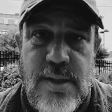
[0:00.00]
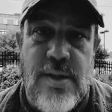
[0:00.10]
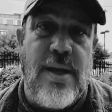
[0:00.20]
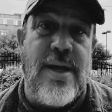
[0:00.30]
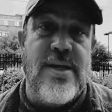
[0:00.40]

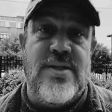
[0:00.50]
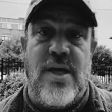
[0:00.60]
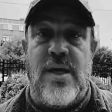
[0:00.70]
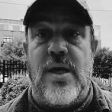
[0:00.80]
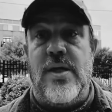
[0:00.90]
I can
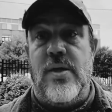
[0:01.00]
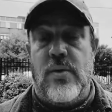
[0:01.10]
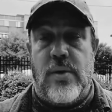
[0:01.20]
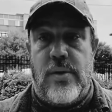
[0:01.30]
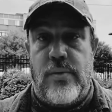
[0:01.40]
tell you a year
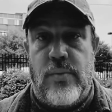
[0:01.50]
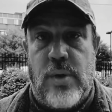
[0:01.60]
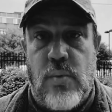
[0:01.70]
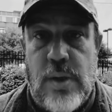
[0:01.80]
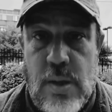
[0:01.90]
ago,
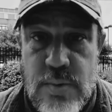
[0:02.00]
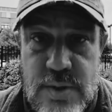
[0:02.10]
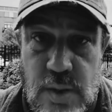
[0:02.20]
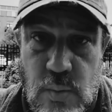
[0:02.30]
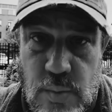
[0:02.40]
look, when I was
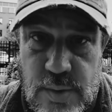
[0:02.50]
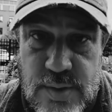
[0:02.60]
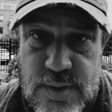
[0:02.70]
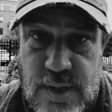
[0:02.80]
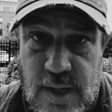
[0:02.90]
dealing with
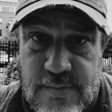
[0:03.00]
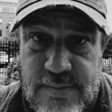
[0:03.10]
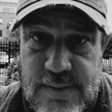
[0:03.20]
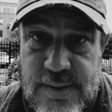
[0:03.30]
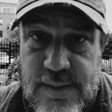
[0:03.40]
this stuff,
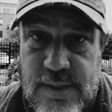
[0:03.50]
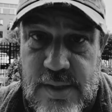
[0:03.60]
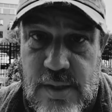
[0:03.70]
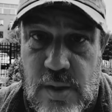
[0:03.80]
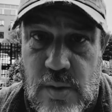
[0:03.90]

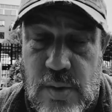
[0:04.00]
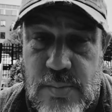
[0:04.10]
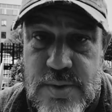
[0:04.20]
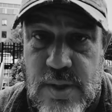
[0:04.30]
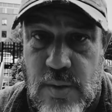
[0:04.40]
it
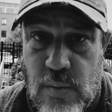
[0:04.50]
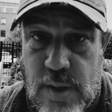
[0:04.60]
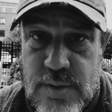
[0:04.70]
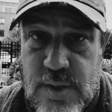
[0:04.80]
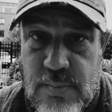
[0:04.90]
was
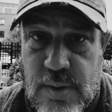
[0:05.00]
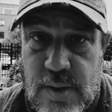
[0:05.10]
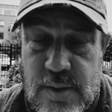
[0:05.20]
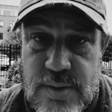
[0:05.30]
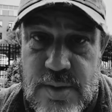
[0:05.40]
interesting
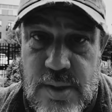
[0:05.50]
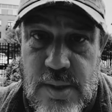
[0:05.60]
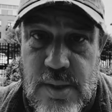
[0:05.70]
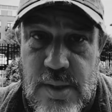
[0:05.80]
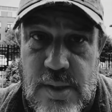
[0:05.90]
because,
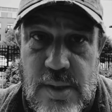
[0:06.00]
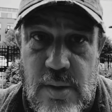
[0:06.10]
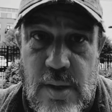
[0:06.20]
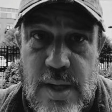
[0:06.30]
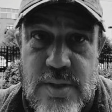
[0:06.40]

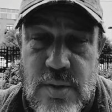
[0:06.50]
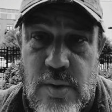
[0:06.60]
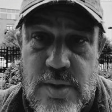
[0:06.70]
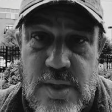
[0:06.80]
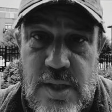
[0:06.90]
I
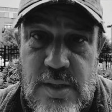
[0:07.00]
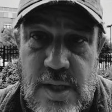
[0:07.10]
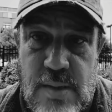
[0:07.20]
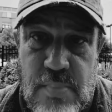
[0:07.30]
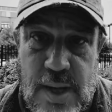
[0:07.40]
started seeing
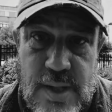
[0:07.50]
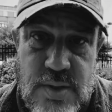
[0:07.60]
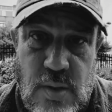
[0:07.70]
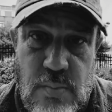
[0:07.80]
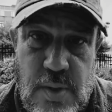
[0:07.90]
the
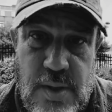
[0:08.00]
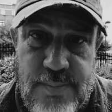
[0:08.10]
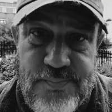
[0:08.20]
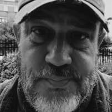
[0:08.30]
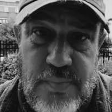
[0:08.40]
impacts on me.
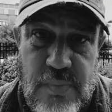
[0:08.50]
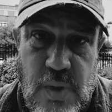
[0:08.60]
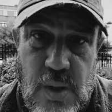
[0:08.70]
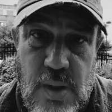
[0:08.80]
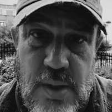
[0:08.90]

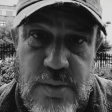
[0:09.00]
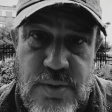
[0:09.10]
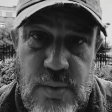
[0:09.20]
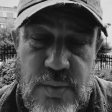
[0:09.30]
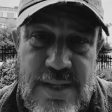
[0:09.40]
And
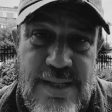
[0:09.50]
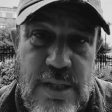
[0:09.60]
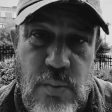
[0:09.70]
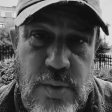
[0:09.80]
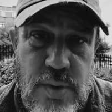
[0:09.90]
so
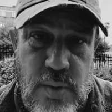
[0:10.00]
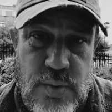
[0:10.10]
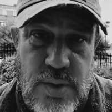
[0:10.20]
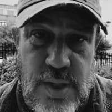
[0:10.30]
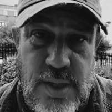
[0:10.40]
dealing with
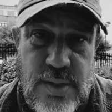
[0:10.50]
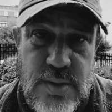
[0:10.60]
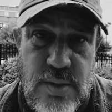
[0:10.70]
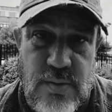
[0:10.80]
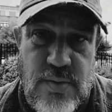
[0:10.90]
those
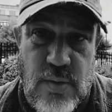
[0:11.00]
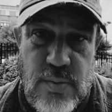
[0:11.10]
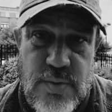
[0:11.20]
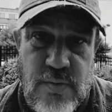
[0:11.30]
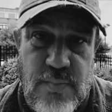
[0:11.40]
things in
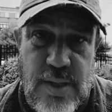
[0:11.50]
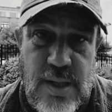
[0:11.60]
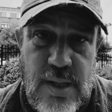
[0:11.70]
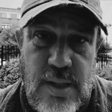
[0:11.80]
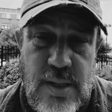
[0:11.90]
terms of
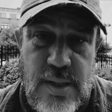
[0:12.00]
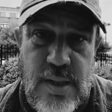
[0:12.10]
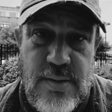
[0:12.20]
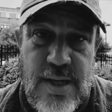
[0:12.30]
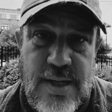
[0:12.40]
being
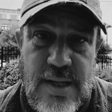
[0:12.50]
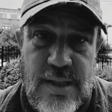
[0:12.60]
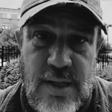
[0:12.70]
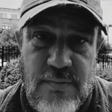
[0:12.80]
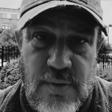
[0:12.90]
in that kind of
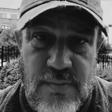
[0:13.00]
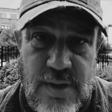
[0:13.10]
level of